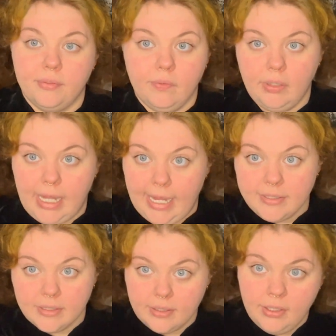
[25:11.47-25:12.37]

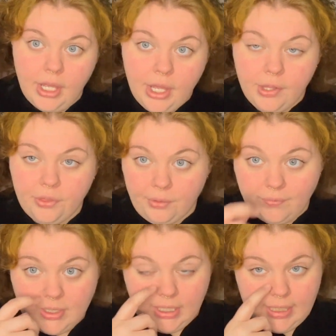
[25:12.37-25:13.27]
last
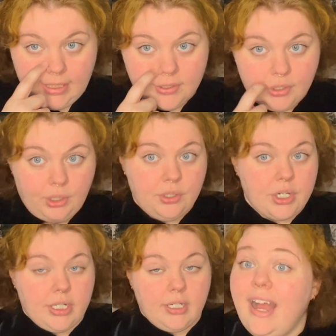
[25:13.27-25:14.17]
thrifting
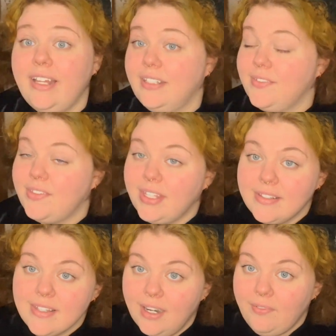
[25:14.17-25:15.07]
excursion. I love the
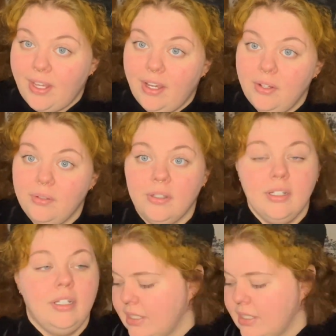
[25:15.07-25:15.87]
things that I found.